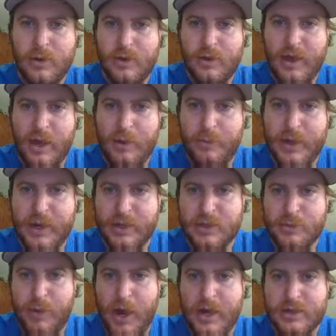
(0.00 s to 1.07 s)
that
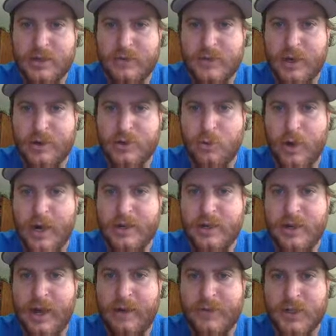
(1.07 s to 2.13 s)
biggest positive section where I
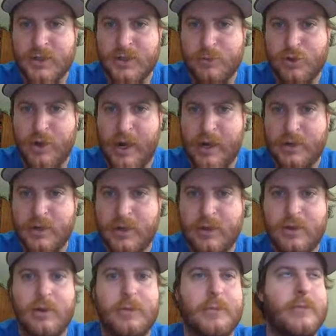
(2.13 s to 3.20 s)
didn't have to subtract anything.